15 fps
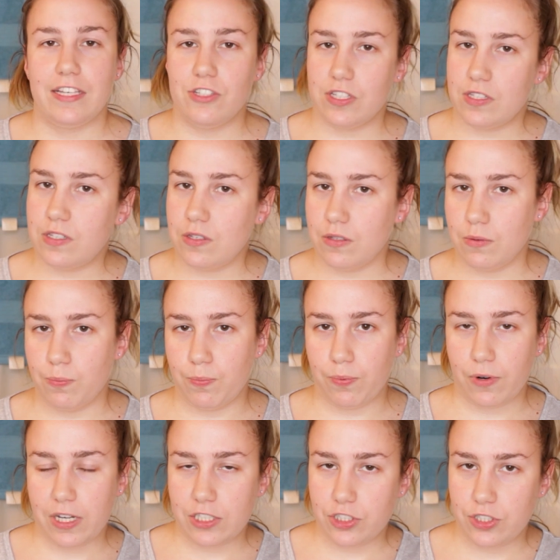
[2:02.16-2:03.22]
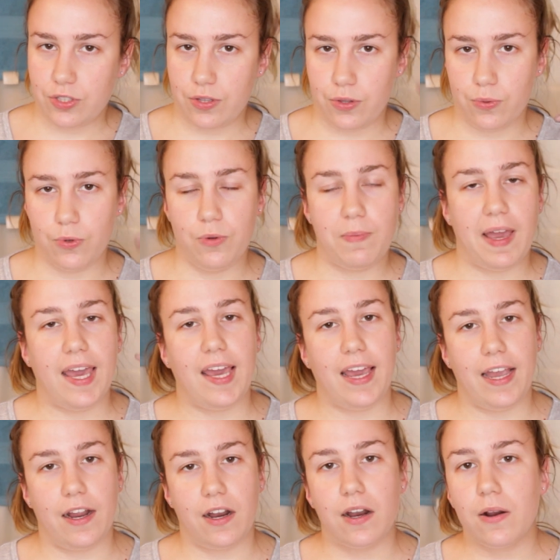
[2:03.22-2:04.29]
just brush through my
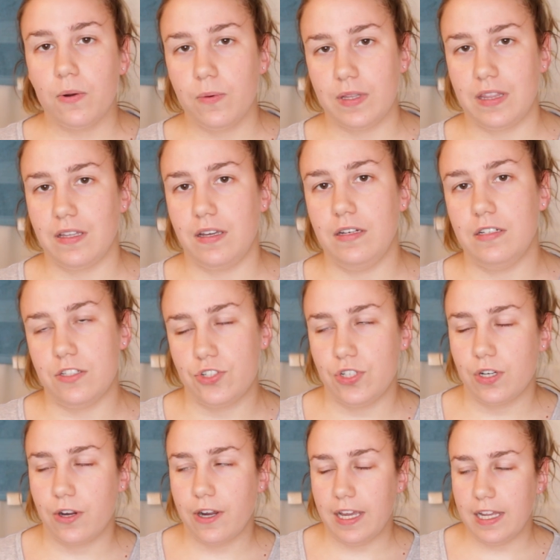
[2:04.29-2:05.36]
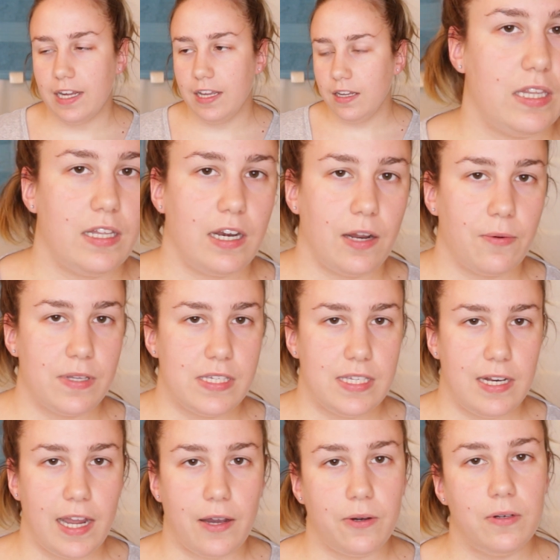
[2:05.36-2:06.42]
hair with the conditioner in it, and then I rinse
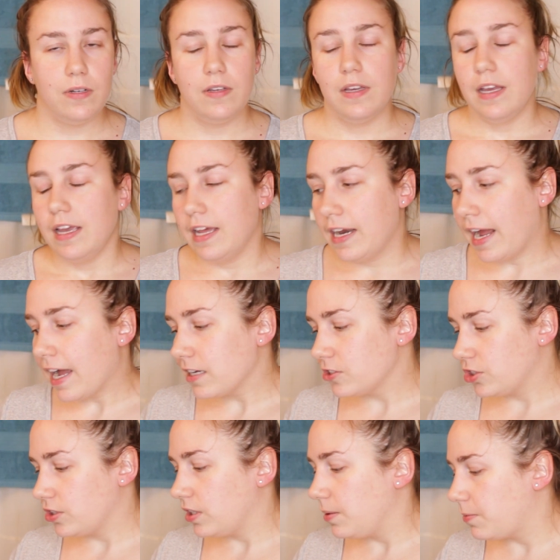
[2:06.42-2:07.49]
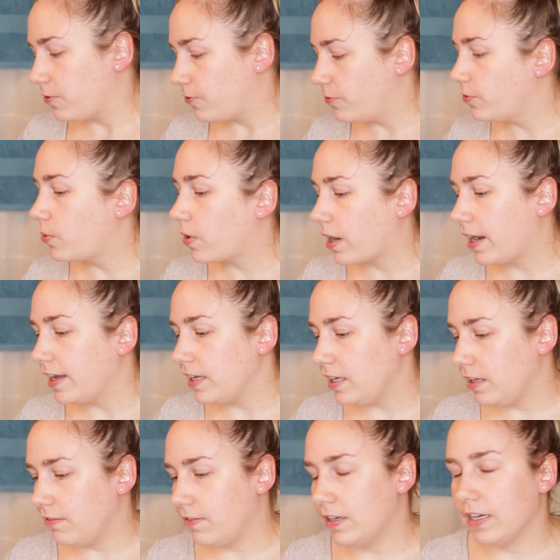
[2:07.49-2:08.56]
it out. And actually, before I
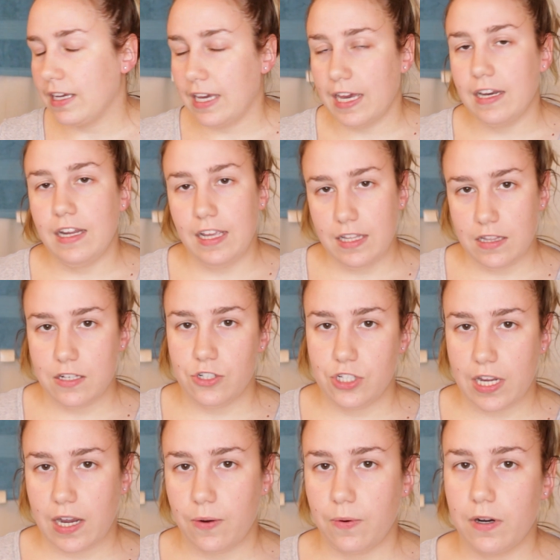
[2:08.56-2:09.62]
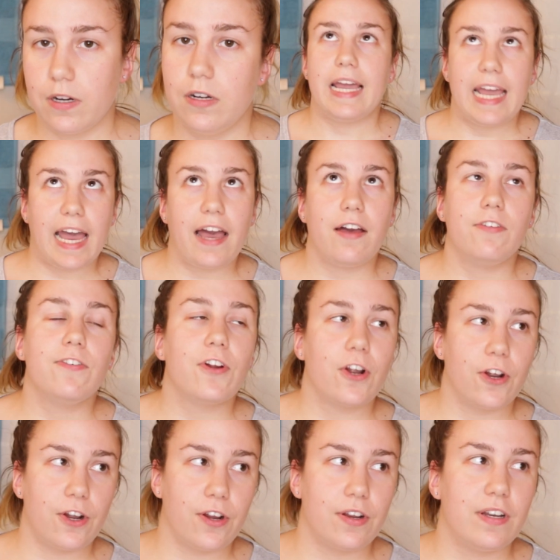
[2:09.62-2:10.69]
even get in the shower, I have
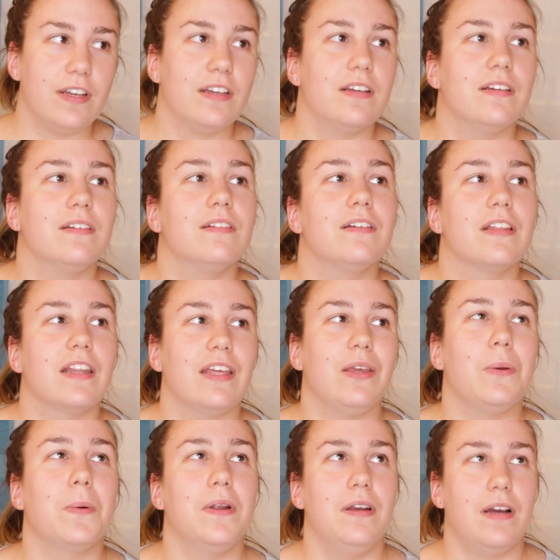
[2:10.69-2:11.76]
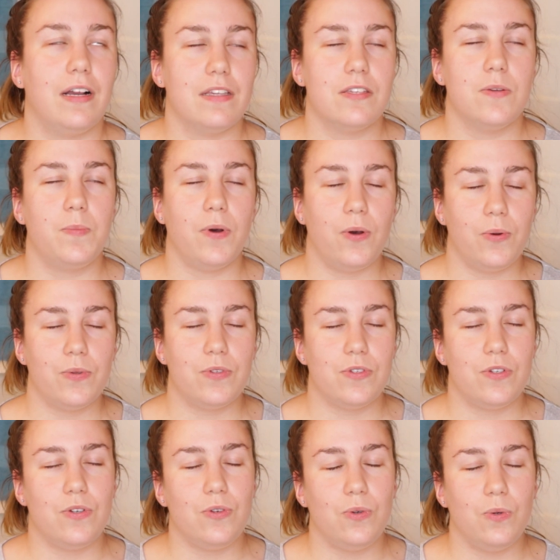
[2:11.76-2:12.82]
heard that you are not
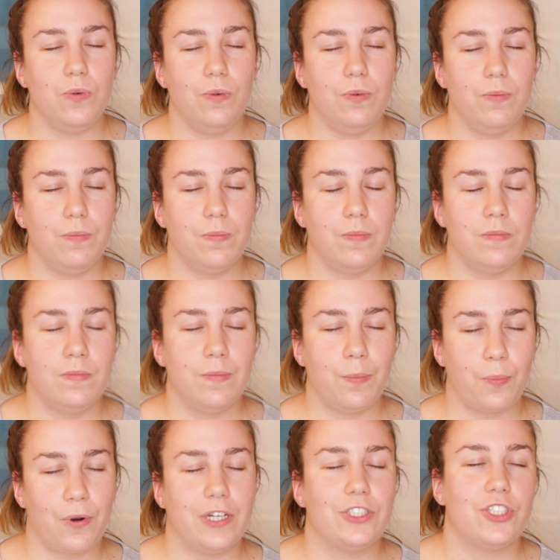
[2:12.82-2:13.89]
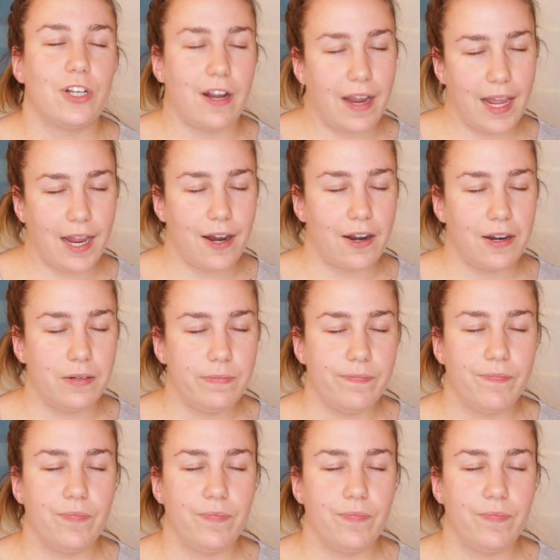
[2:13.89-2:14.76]
supposed to brush your hair